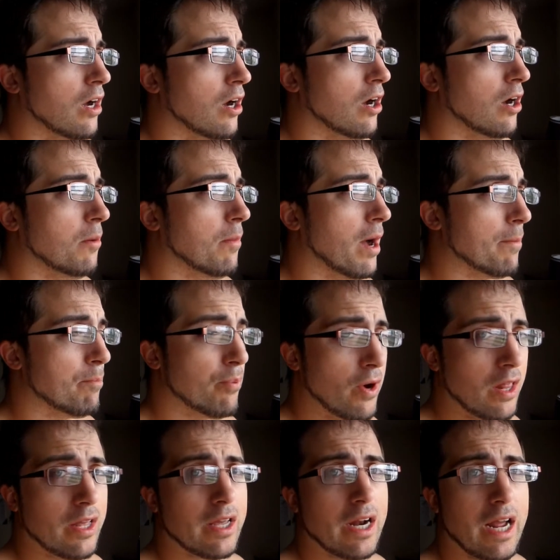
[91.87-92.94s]
I'm
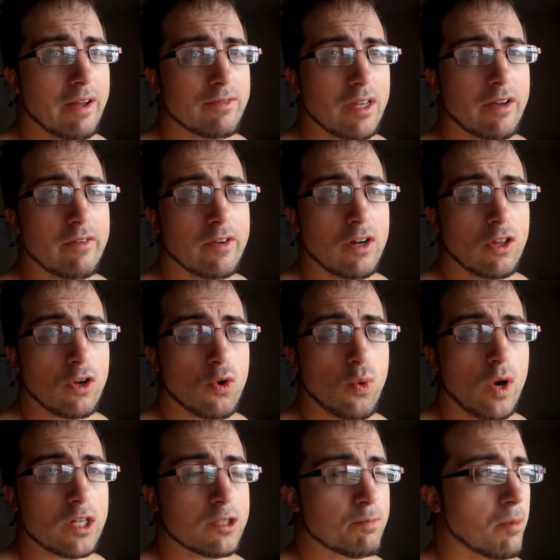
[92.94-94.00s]
probably going to have another
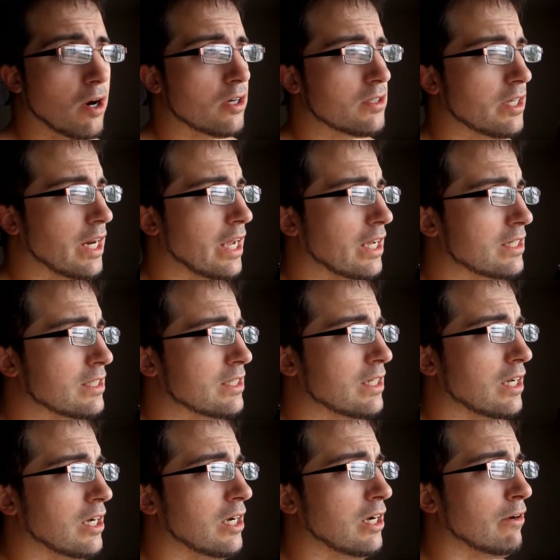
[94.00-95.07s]
Quest bar today because
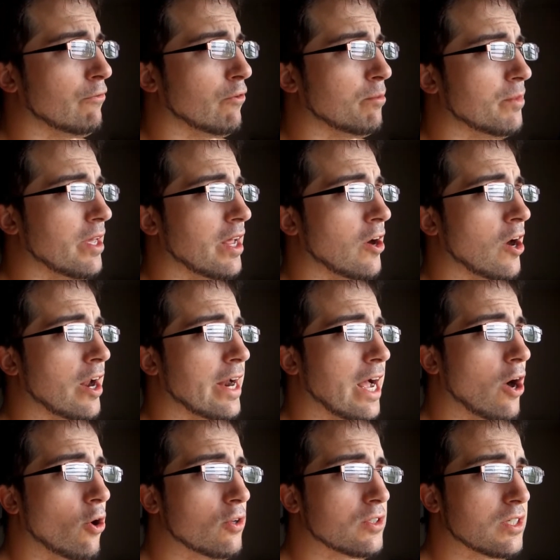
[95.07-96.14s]
from there on
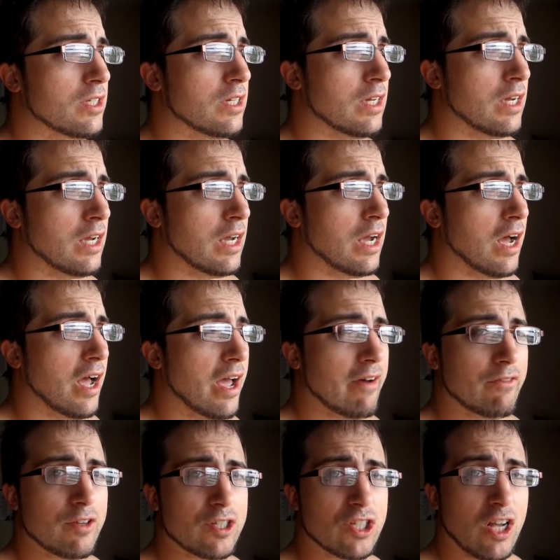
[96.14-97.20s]
out, I
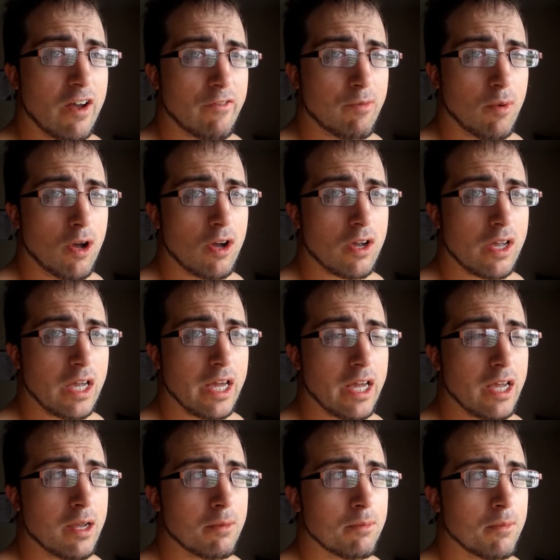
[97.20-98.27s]
have a softball
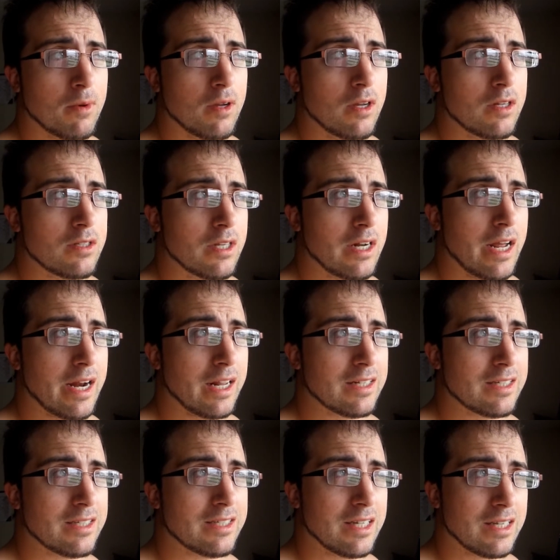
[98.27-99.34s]
game tonight
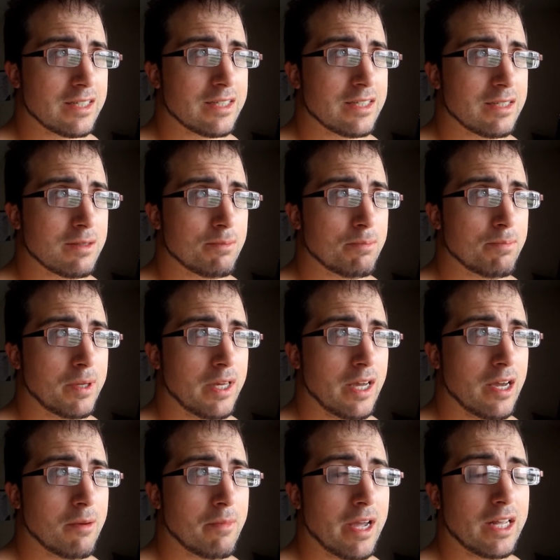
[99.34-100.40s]
at 6
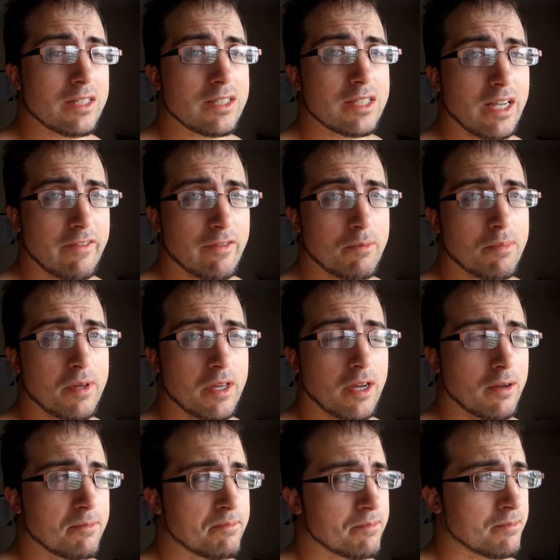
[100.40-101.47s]
p.m. and 7
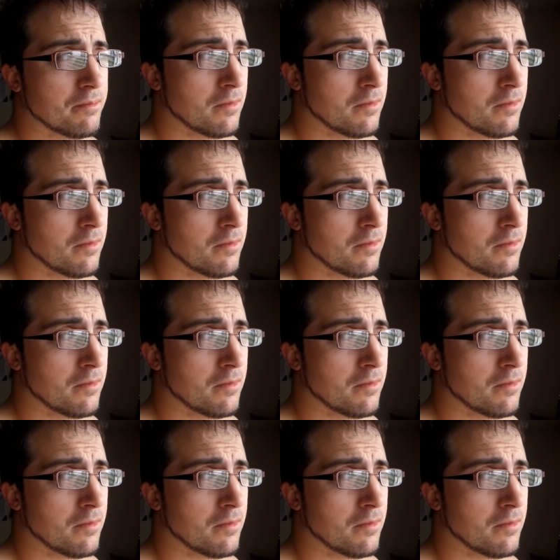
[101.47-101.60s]
p.m.